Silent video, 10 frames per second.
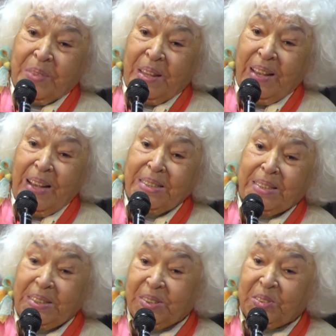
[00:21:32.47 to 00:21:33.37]
and
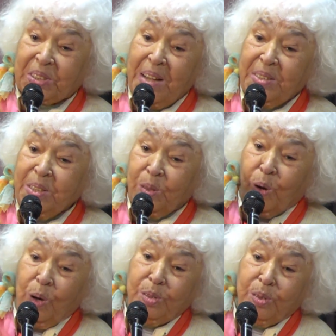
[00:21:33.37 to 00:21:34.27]
criticizing
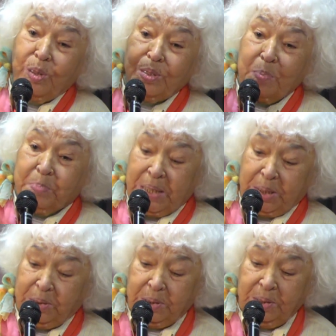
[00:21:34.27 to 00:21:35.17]
God or the
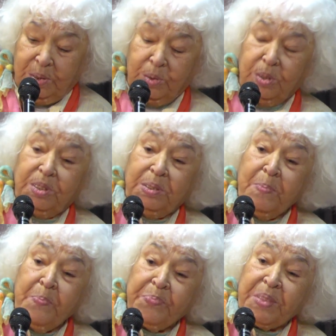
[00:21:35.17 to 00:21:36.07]
president or
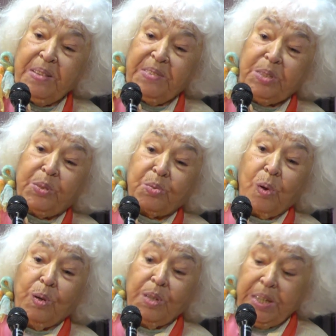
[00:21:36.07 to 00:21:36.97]
this
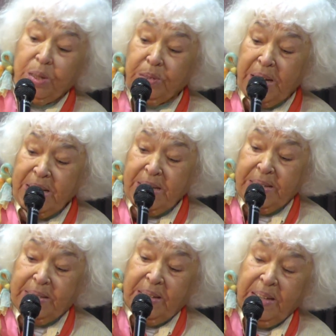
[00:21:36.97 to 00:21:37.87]
story or
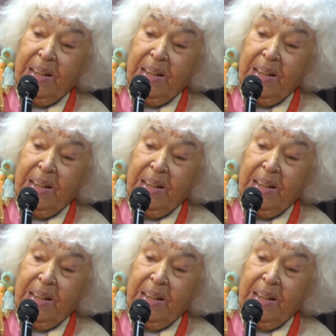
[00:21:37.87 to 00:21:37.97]
anything,